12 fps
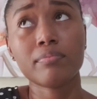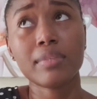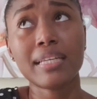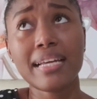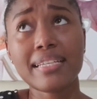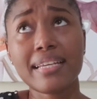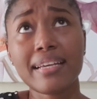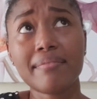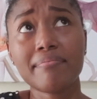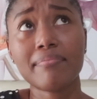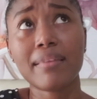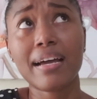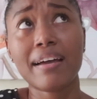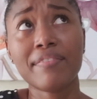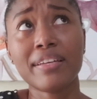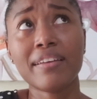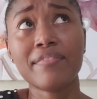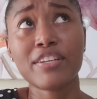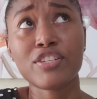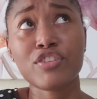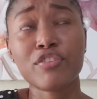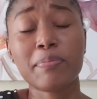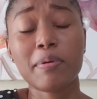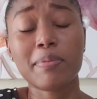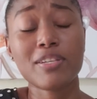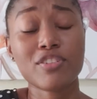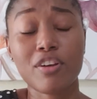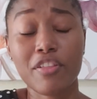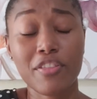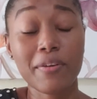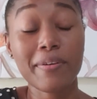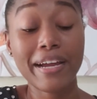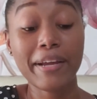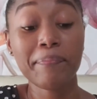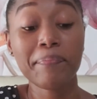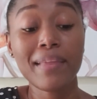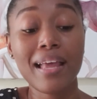Did I say avid adventurer, published author? Right.